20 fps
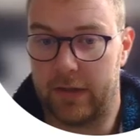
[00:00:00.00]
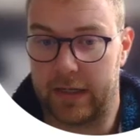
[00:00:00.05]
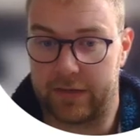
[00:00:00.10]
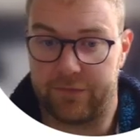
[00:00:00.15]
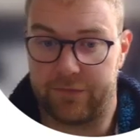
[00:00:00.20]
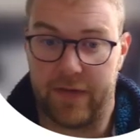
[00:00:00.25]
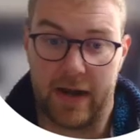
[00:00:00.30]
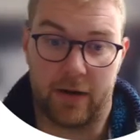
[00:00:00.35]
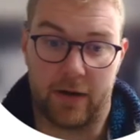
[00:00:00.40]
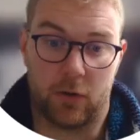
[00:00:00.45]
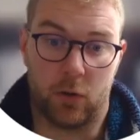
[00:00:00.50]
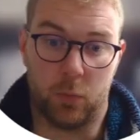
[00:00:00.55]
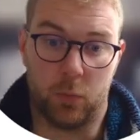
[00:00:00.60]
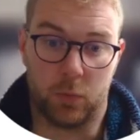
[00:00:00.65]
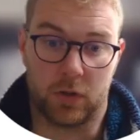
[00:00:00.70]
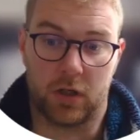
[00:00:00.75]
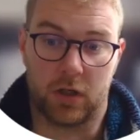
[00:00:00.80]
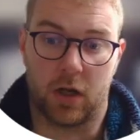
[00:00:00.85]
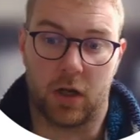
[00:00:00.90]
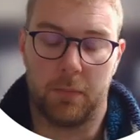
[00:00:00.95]
their
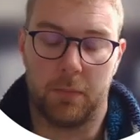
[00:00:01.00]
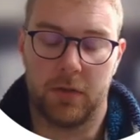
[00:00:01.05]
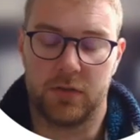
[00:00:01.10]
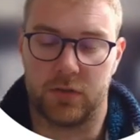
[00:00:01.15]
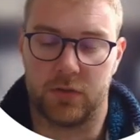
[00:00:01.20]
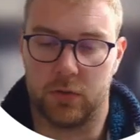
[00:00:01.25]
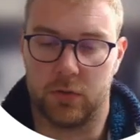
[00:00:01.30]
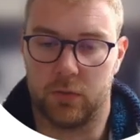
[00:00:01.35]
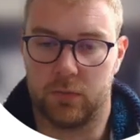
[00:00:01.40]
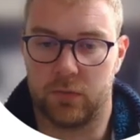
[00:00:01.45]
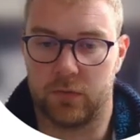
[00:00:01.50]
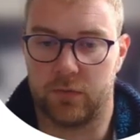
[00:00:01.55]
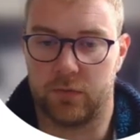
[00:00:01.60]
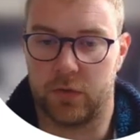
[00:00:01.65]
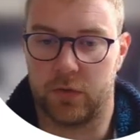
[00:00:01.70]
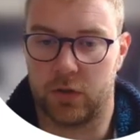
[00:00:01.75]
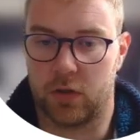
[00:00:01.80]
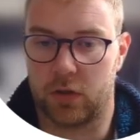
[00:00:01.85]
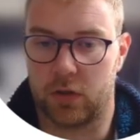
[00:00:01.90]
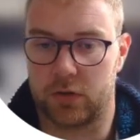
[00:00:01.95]
own club, so
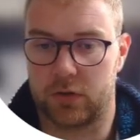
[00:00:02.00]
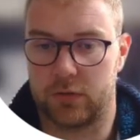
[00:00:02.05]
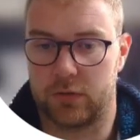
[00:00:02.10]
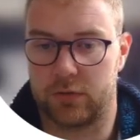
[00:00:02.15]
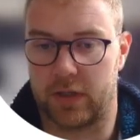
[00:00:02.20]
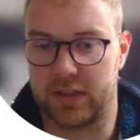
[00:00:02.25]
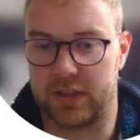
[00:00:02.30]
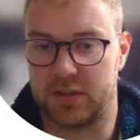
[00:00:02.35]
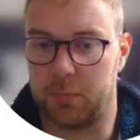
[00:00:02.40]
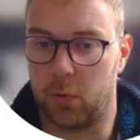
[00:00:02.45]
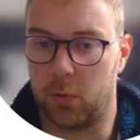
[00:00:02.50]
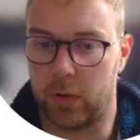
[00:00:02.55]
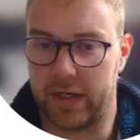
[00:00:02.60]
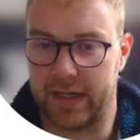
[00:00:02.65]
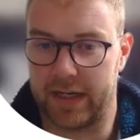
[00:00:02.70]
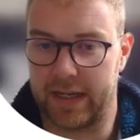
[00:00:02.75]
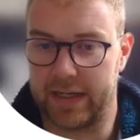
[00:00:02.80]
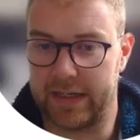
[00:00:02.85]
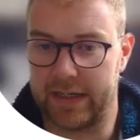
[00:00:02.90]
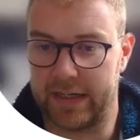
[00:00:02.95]
they're not transporting
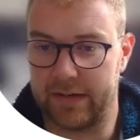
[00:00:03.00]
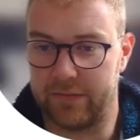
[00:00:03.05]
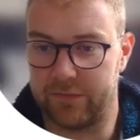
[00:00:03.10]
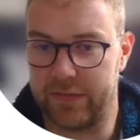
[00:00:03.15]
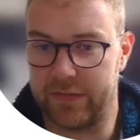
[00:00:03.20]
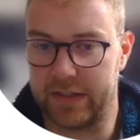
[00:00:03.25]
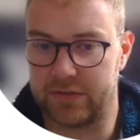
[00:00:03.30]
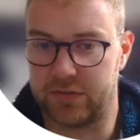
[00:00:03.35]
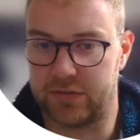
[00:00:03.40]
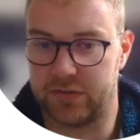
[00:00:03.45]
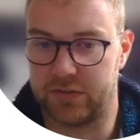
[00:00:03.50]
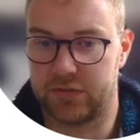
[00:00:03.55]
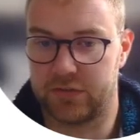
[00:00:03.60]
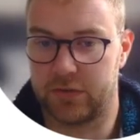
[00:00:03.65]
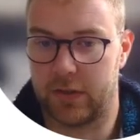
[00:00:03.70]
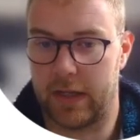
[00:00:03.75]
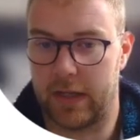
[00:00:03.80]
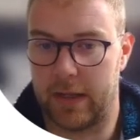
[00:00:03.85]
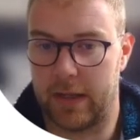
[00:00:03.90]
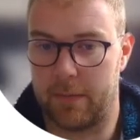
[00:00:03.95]
any invasives,
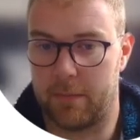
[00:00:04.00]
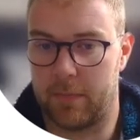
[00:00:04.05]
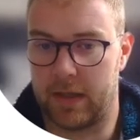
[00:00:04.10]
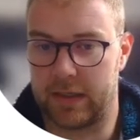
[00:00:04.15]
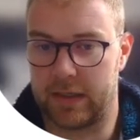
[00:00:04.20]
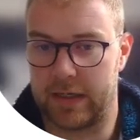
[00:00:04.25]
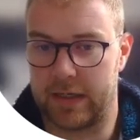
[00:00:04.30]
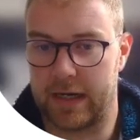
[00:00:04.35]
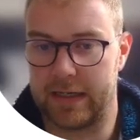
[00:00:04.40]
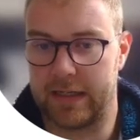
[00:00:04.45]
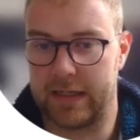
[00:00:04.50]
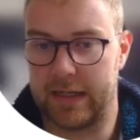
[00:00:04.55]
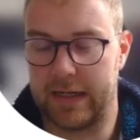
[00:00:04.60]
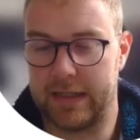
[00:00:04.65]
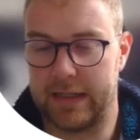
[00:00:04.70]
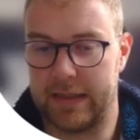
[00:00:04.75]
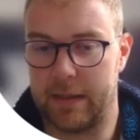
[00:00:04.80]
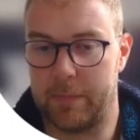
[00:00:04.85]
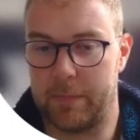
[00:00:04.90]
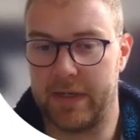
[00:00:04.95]
kind of
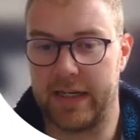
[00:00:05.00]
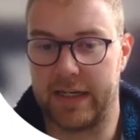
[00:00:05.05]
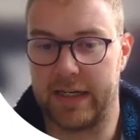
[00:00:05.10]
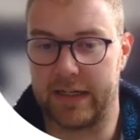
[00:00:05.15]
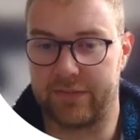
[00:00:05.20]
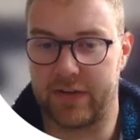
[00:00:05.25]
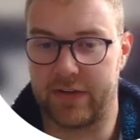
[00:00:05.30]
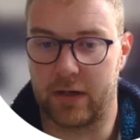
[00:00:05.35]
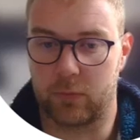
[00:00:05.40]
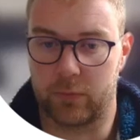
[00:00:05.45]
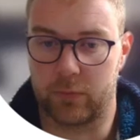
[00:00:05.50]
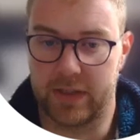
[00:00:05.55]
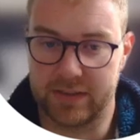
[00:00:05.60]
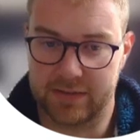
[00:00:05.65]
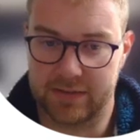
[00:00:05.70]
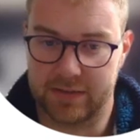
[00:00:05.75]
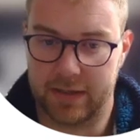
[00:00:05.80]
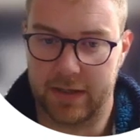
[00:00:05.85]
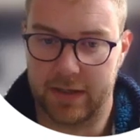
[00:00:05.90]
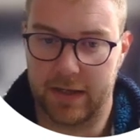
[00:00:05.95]
eliminating that
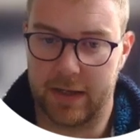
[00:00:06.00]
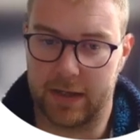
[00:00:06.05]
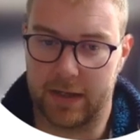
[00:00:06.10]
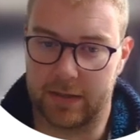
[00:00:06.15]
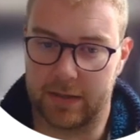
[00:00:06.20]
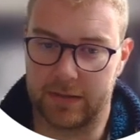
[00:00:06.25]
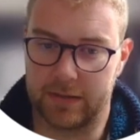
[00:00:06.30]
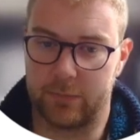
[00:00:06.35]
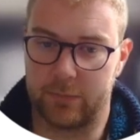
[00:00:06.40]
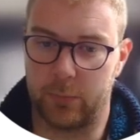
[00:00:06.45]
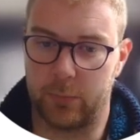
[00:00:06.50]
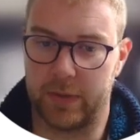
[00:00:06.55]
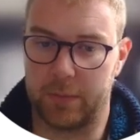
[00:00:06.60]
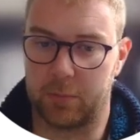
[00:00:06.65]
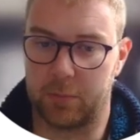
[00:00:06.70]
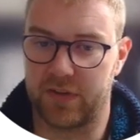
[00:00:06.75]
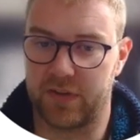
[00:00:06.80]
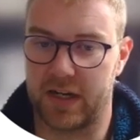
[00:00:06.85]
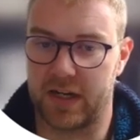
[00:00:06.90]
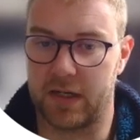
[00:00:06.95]
risk. And we
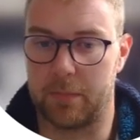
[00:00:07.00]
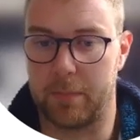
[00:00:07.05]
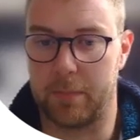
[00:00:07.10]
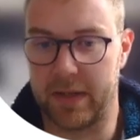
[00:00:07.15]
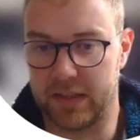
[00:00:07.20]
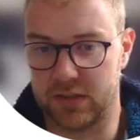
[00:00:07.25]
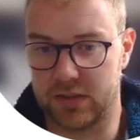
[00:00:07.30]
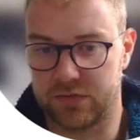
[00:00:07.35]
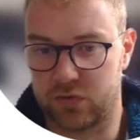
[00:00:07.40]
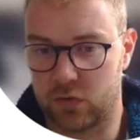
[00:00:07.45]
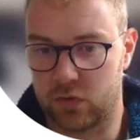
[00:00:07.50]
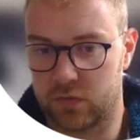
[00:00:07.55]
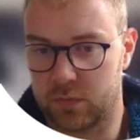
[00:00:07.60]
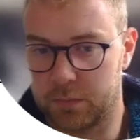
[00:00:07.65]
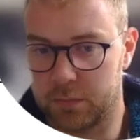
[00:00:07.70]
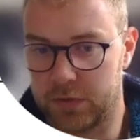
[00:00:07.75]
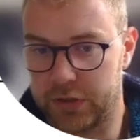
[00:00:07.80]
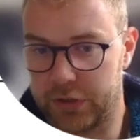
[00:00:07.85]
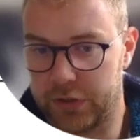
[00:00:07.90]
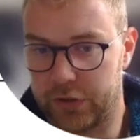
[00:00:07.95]
provided bins for them
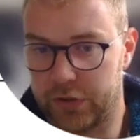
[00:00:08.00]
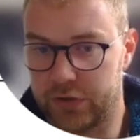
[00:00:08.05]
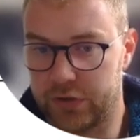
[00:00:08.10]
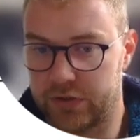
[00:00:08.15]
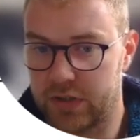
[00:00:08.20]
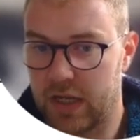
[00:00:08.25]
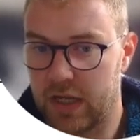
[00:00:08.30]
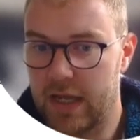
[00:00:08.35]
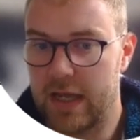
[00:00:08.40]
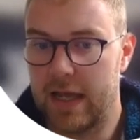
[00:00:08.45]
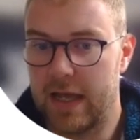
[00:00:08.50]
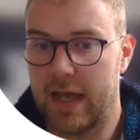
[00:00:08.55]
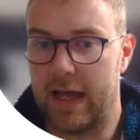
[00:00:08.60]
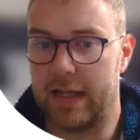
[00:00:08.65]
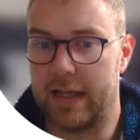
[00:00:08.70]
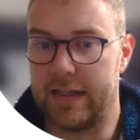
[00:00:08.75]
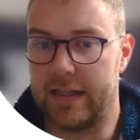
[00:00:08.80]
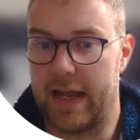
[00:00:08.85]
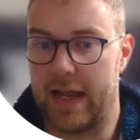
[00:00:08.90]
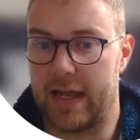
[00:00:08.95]
to use,
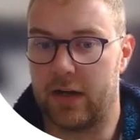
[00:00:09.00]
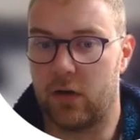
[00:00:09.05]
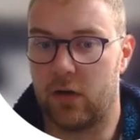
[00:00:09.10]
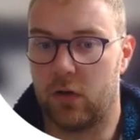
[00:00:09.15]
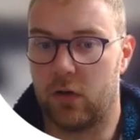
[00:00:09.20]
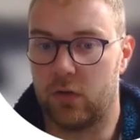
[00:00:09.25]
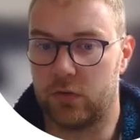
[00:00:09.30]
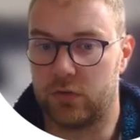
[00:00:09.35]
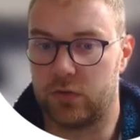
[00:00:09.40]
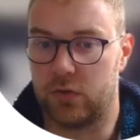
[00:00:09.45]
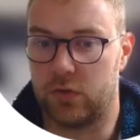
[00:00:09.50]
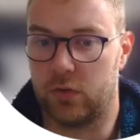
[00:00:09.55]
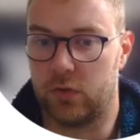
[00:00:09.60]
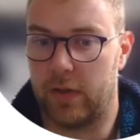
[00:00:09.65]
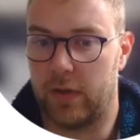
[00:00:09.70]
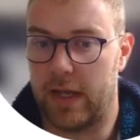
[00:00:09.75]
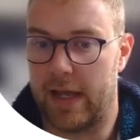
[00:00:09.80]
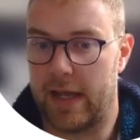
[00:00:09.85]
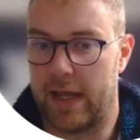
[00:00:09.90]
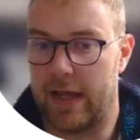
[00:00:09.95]
and then also
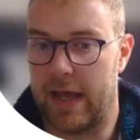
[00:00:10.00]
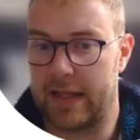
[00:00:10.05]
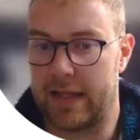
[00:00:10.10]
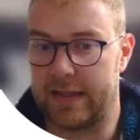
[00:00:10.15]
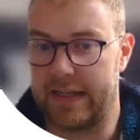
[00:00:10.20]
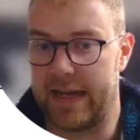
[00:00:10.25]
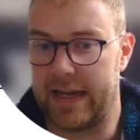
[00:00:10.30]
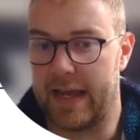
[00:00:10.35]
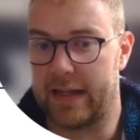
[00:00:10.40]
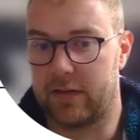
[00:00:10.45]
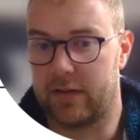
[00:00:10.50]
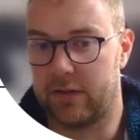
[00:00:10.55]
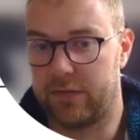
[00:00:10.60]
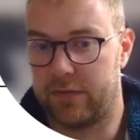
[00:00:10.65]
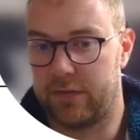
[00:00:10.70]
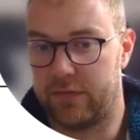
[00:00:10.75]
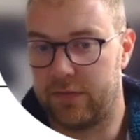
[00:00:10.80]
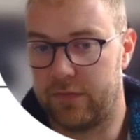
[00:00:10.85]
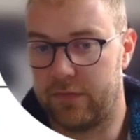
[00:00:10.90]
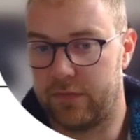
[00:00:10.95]
at the end
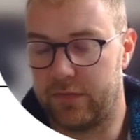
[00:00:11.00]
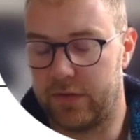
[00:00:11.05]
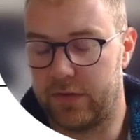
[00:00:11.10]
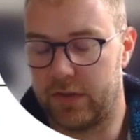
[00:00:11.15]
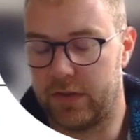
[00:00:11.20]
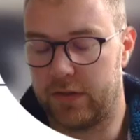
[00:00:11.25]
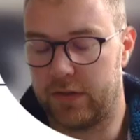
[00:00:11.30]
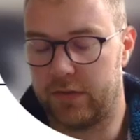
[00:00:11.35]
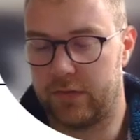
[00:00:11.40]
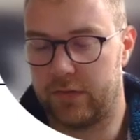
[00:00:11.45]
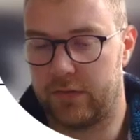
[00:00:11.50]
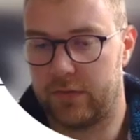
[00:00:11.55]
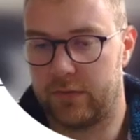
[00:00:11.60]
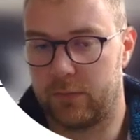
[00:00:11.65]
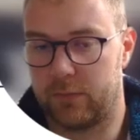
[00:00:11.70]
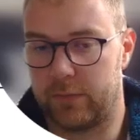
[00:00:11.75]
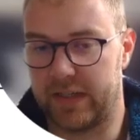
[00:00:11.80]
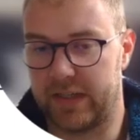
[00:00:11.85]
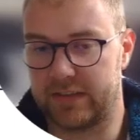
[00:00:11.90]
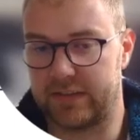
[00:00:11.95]
of the
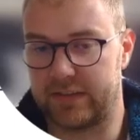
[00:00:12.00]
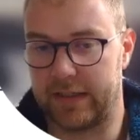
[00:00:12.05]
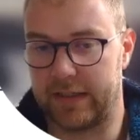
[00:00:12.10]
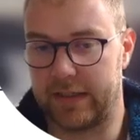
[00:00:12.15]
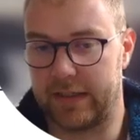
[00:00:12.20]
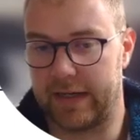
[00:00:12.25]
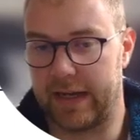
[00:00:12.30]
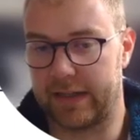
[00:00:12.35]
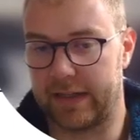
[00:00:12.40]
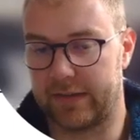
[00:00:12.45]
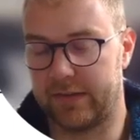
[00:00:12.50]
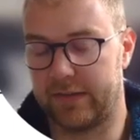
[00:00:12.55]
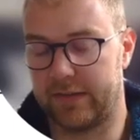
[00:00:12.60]
racing, get